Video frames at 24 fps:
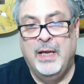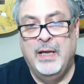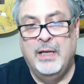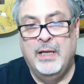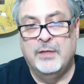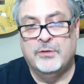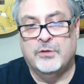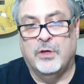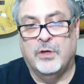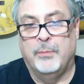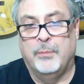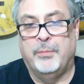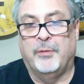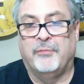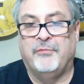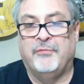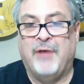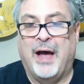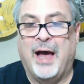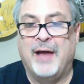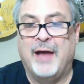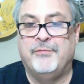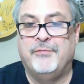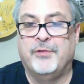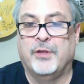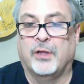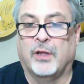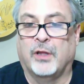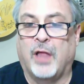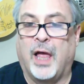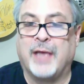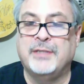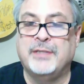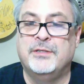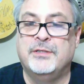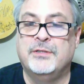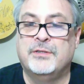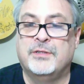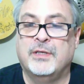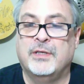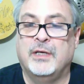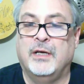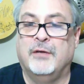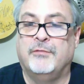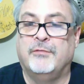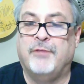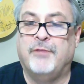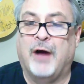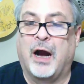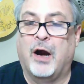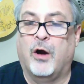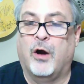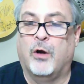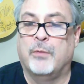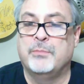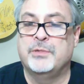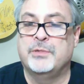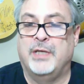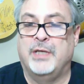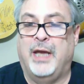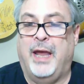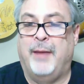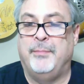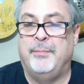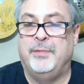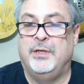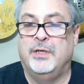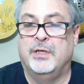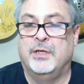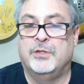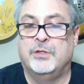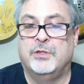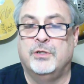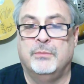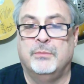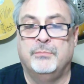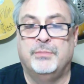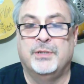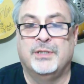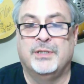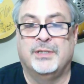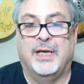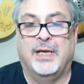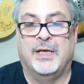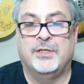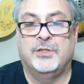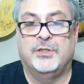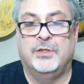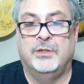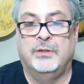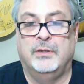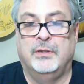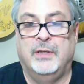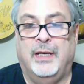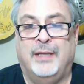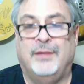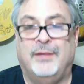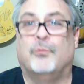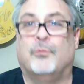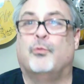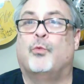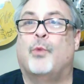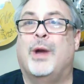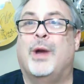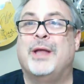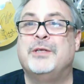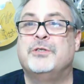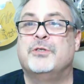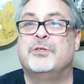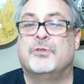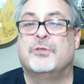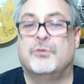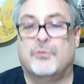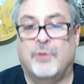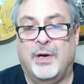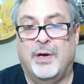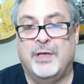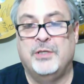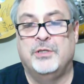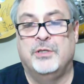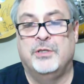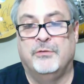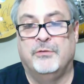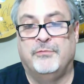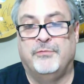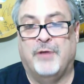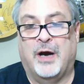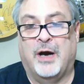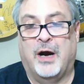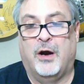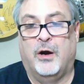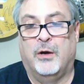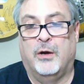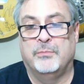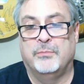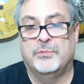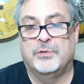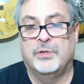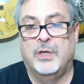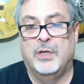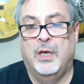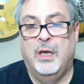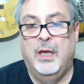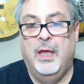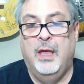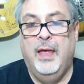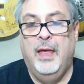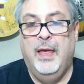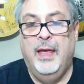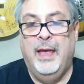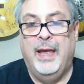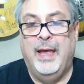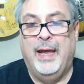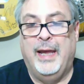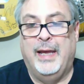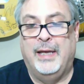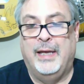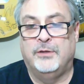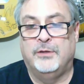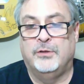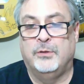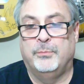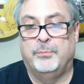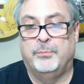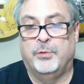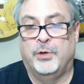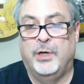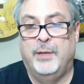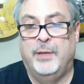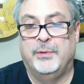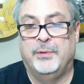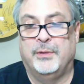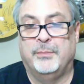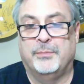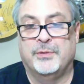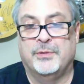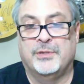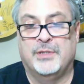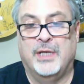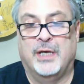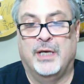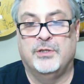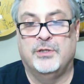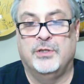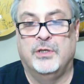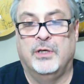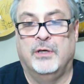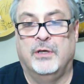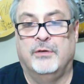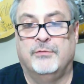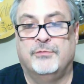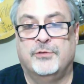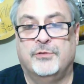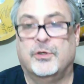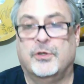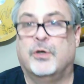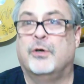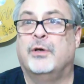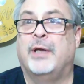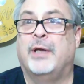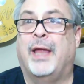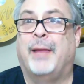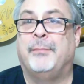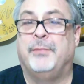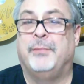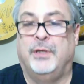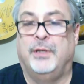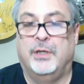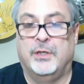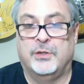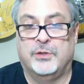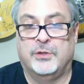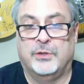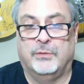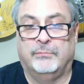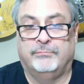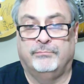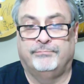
It's going to provide for the licensing of firearms and ammunition possession and the registration of firearms and to prohibit the possession of certain ammunition.